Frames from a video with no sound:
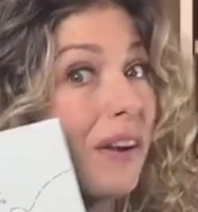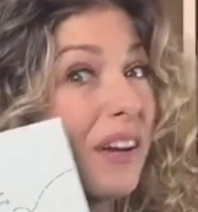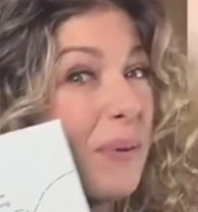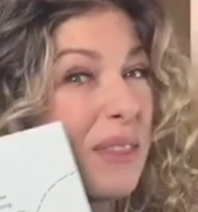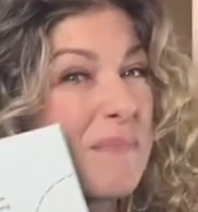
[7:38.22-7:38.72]

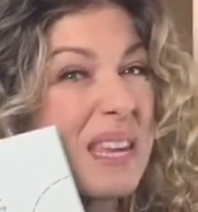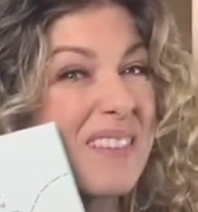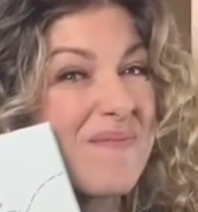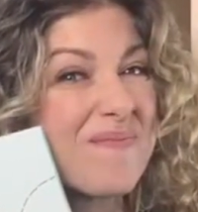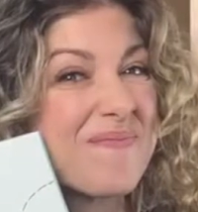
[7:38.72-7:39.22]
with me?
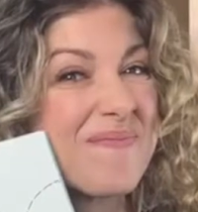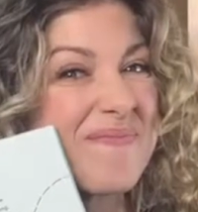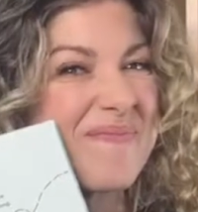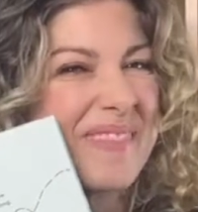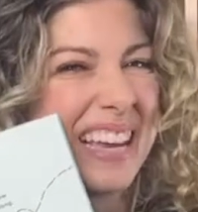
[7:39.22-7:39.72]

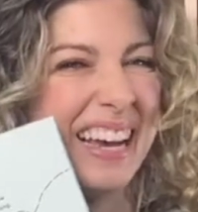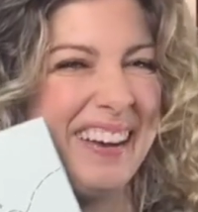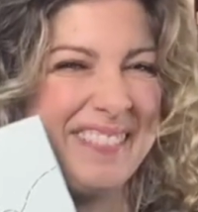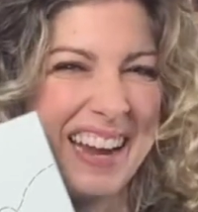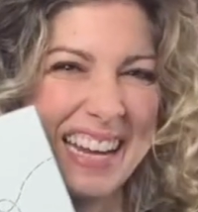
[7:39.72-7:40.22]

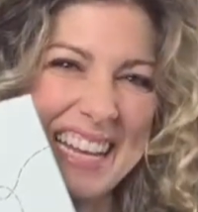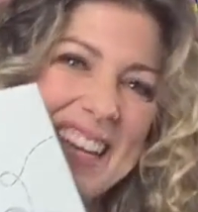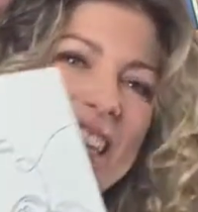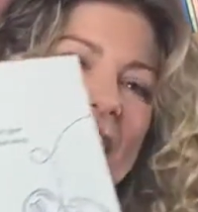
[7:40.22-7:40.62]
All right, can